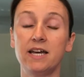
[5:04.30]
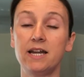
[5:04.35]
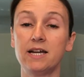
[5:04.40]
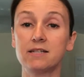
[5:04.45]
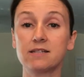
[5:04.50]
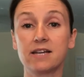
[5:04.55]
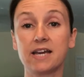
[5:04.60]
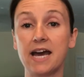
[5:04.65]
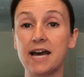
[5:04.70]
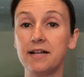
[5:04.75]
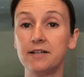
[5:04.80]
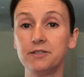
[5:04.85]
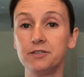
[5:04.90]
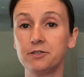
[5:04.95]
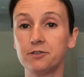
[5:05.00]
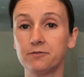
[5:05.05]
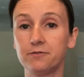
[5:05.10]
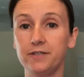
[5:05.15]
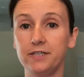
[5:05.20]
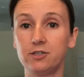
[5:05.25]
It has a
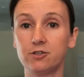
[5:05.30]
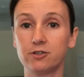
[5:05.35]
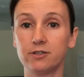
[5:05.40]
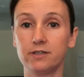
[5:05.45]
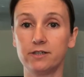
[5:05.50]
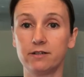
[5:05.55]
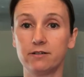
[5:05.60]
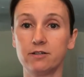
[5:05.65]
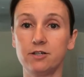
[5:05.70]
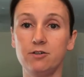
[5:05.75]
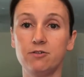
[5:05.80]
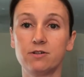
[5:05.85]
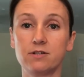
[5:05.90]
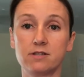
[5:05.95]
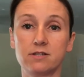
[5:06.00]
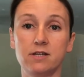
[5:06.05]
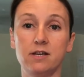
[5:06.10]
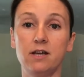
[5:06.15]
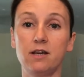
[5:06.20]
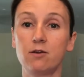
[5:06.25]
calendar feature in there that you can
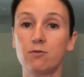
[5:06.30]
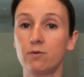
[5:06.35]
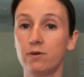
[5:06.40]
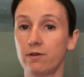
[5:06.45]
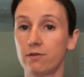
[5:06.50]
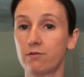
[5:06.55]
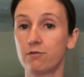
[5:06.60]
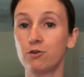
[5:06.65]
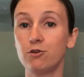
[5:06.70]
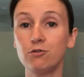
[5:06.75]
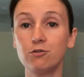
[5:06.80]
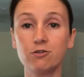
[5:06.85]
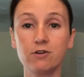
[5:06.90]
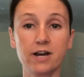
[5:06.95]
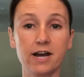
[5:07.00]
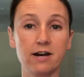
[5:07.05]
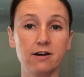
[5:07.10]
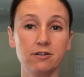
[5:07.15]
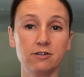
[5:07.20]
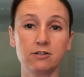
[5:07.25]
sync with Google
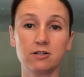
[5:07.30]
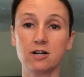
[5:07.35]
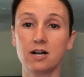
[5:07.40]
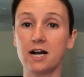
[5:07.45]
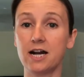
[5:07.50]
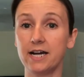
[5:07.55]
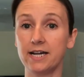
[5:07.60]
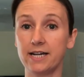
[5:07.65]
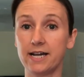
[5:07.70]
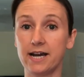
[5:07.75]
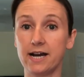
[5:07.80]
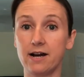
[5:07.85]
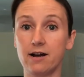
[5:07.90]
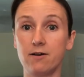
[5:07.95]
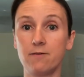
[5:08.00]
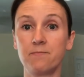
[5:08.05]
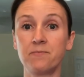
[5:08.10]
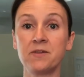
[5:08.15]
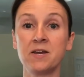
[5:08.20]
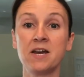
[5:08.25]
Calendar,
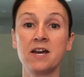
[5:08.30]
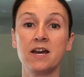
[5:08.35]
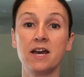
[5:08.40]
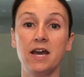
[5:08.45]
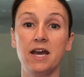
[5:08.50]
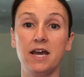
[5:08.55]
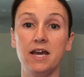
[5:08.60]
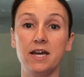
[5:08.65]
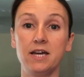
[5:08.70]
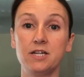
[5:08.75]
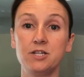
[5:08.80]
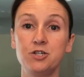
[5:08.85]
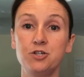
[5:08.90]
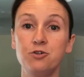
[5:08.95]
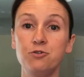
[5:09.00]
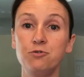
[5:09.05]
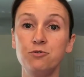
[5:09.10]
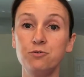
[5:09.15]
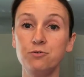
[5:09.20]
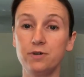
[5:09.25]
iCal, and
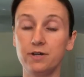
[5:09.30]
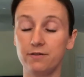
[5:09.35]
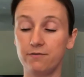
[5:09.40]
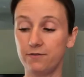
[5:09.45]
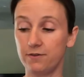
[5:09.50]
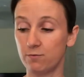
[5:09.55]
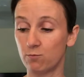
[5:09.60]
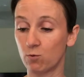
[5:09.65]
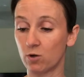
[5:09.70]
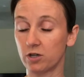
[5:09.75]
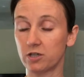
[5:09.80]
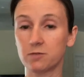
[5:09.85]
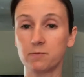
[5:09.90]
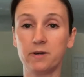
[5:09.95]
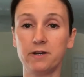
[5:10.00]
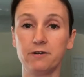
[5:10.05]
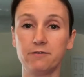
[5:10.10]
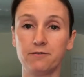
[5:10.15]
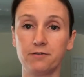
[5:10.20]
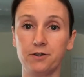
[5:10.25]
if it works
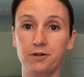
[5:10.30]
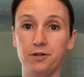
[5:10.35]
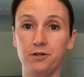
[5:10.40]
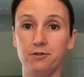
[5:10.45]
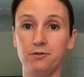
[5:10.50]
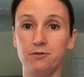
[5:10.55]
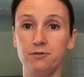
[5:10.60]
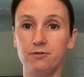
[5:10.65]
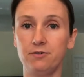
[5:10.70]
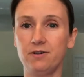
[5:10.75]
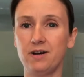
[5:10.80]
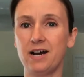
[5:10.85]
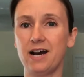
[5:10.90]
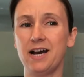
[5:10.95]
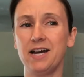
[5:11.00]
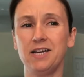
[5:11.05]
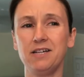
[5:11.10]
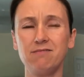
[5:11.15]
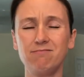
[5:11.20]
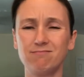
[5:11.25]
better for you,
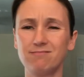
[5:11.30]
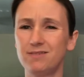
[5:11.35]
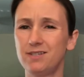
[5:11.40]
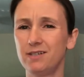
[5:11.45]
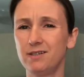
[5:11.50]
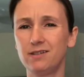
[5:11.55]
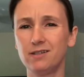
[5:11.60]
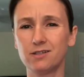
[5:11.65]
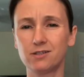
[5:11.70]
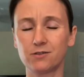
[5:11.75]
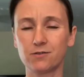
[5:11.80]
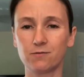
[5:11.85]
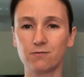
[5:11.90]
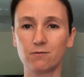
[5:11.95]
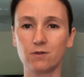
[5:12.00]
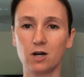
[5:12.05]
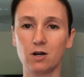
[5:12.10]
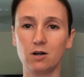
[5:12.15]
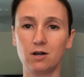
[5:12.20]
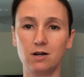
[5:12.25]
I did this
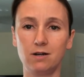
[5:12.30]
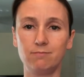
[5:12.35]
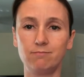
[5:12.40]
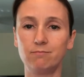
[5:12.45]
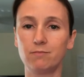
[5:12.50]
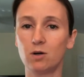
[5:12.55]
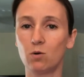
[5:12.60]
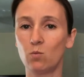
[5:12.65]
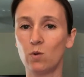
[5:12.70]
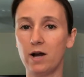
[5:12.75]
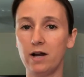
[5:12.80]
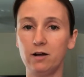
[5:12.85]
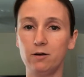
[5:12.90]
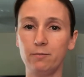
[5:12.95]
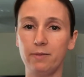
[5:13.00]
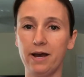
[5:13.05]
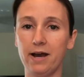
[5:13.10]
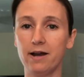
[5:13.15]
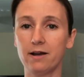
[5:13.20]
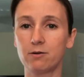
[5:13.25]
a while
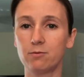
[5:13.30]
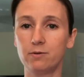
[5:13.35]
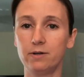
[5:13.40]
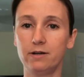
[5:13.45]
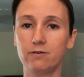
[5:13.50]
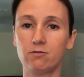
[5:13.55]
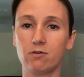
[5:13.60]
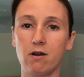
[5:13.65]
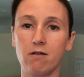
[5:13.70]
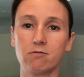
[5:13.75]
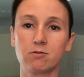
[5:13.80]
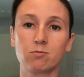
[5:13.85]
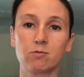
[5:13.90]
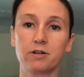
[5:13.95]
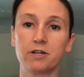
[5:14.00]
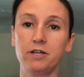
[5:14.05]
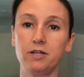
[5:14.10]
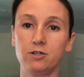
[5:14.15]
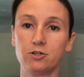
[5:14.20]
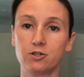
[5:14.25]
back whenever I was
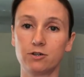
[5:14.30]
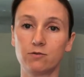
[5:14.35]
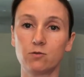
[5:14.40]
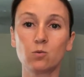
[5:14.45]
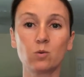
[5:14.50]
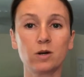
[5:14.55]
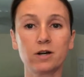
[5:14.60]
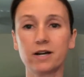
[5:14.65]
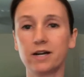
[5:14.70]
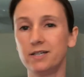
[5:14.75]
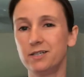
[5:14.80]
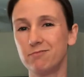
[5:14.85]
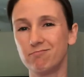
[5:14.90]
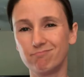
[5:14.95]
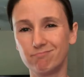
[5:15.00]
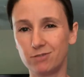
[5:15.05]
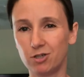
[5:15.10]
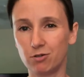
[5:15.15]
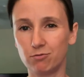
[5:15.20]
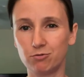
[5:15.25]
working shift work. I
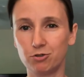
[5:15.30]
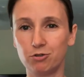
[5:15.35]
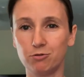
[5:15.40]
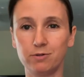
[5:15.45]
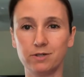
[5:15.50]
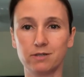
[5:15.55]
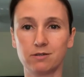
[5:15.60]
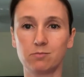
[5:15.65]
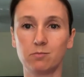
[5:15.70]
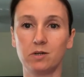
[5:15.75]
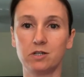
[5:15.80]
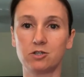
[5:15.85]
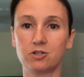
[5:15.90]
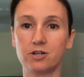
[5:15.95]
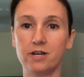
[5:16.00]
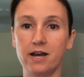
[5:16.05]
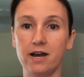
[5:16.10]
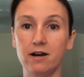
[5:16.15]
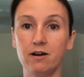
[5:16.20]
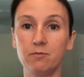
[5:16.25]
don't do it as much
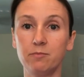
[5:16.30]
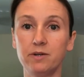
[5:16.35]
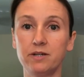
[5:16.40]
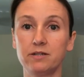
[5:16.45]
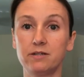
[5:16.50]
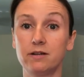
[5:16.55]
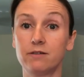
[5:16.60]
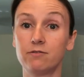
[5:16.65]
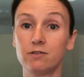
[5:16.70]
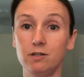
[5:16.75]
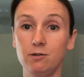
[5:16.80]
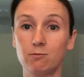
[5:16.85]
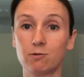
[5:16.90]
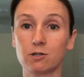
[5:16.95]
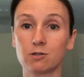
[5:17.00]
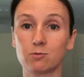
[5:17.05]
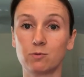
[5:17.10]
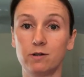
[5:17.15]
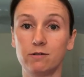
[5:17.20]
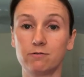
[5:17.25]
now, but it definitely
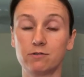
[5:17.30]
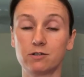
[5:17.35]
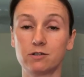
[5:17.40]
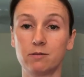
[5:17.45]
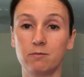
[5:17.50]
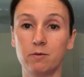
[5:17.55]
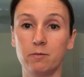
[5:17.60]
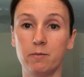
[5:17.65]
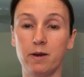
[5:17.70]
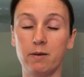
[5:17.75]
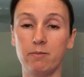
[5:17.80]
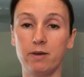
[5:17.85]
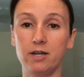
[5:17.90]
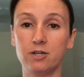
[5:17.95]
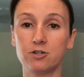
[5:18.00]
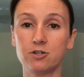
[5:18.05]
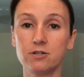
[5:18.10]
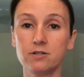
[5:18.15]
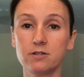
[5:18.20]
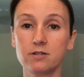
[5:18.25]
works well for some of my
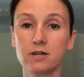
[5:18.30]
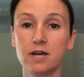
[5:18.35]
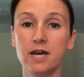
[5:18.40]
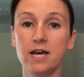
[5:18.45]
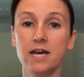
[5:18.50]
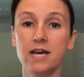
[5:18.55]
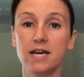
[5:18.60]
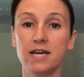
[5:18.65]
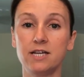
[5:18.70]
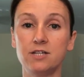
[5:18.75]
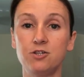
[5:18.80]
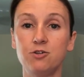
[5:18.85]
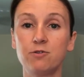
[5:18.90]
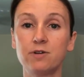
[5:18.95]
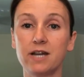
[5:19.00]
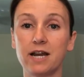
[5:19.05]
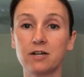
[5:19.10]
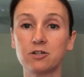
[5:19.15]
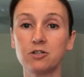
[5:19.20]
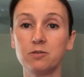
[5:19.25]
patients, is you
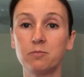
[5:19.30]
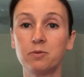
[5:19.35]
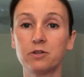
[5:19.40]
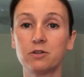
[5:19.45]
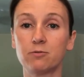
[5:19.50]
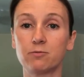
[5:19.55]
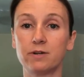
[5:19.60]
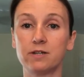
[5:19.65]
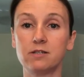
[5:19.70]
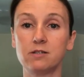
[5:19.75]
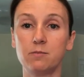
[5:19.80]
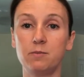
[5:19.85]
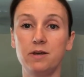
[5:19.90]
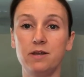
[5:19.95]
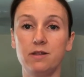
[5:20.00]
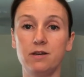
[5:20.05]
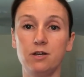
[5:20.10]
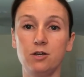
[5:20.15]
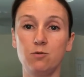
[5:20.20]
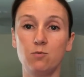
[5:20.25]
can actually put the recipe
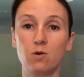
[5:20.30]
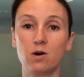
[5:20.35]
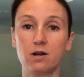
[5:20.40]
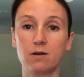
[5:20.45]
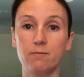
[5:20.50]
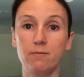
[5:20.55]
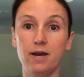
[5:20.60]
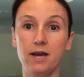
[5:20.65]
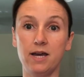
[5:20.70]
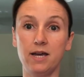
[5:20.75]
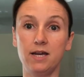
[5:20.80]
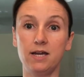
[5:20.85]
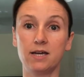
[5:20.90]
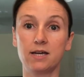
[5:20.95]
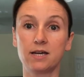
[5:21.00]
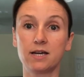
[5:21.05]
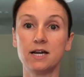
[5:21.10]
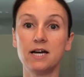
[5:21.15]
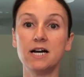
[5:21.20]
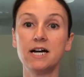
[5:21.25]
that you want to
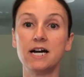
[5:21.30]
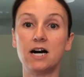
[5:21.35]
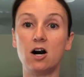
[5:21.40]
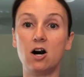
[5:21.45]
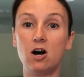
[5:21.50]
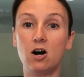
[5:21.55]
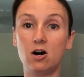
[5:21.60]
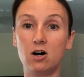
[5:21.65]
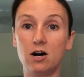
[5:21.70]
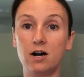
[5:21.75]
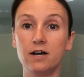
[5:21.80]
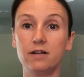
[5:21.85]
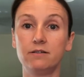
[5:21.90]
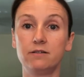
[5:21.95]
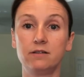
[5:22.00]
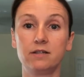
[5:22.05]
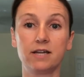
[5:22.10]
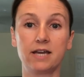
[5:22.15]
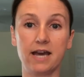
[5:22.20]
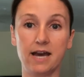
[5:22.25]
make
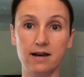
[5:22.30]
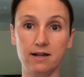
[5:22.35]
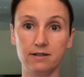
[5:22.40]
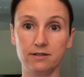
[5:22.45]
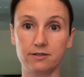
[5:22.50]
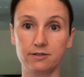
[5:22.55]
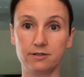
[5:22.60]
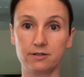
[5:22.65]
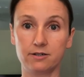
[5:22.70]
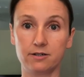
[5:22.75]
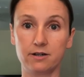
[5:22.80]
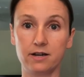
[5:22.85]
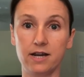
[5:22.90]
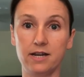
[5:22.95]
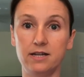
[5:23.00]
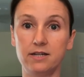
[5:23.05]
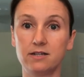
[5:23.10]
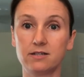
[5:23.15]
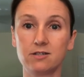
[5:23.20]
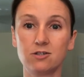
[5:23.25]
on the calendar, and
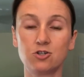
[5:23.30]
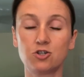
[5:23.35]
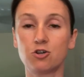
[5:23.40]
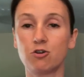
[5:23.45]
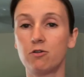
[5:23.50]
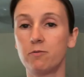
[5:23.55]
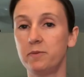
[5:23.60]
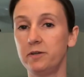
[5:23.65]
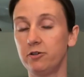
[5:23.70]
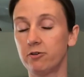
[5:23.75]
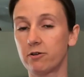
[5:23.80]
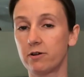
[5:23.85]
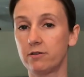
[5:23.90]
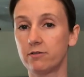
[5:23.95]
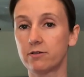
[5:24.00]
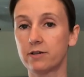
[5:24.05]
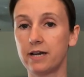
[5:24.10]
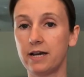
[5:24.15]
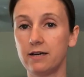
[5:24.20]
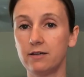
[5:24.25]
it doesn't show up in your
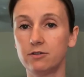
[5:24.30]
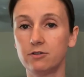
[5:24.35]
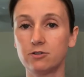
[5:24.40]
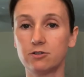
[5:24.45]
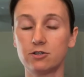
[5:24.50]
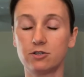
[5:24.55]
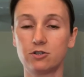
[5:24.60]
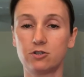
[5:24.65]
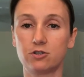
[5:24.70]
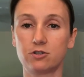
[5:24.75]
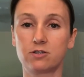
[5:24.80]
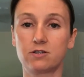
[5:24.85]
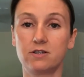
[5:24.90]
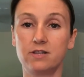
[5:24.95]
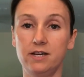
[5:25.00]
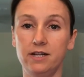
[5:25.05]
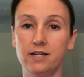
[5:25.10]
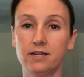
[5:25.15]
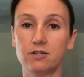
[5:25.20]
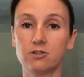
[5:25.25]
other calendars. It's just
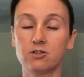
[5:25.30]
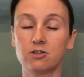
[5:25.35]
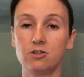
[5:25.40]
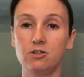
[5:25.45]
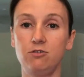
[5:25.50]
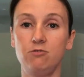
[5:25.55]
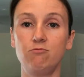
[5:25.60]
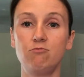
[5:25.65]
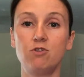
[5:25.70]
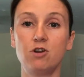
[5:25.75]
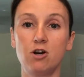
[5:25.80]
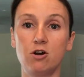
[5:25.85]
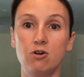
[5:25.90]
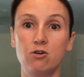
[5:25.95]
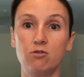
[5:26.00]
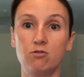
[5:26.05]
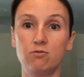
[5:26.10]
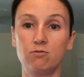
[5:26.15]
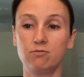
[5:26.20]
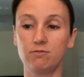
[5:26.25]
there, so you
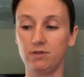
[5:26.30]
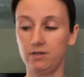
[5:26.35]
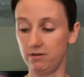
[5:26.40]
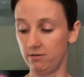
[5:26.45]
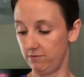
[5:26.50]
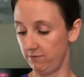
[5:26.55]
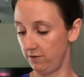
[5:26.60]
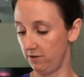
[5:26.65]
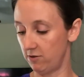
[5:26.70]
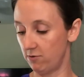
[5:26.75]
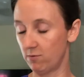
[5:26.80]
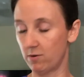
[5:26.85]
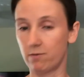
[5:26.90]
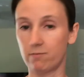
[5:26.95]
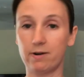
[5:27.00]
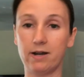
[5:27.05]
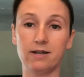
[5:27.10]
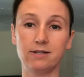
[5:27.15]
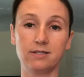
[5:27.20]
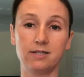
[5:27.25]
know if you don't want to
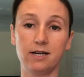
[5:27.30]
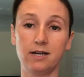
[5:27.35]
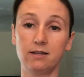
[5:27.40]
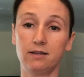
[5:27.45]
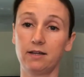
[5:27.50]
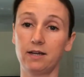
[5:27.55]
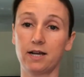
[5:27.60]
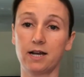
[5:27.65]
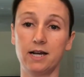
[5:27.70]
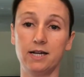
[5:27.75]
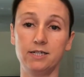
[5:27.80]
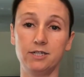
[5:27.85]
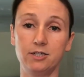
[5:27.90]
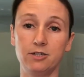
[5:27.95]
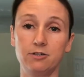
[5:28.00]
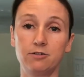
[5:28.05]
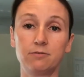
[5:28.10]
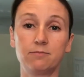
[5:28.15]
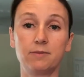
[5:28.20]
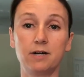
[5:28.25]
write it down like I
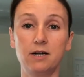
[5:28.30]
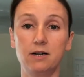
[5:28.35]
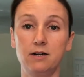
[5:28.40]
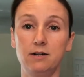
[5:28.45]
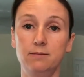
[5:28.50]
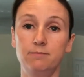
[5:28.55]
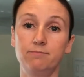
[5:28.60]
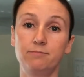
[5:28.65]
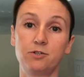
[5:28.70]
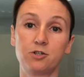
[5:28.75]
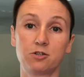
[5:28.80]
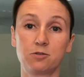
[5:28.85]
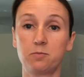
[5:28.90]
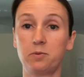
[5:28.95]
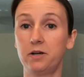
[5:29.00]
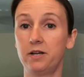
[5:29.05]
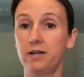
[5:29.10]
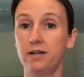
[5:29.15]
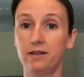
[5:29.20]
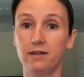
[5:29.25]
do, just
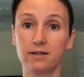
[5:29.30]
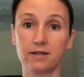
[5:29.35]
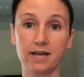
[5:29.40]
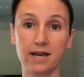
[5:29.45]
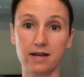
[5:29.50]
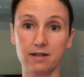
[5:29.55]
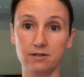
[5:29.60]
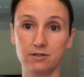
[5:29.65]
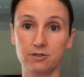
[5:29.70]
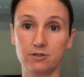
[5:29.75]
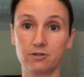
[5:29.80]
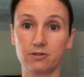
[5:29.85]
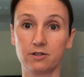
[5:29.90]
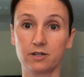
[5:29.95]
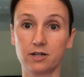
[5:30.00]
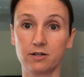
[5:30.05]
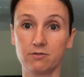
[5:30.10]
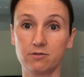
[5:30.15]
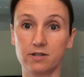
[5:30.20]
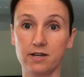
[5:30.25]
put it in the calendar on the
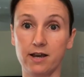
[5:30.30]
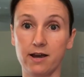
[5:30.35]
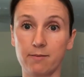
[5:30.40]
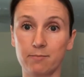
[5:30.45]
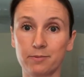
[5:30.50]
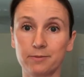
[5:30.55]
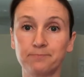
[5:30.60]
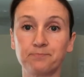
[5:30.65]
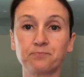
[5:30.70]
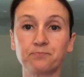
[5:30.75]
Cozy app.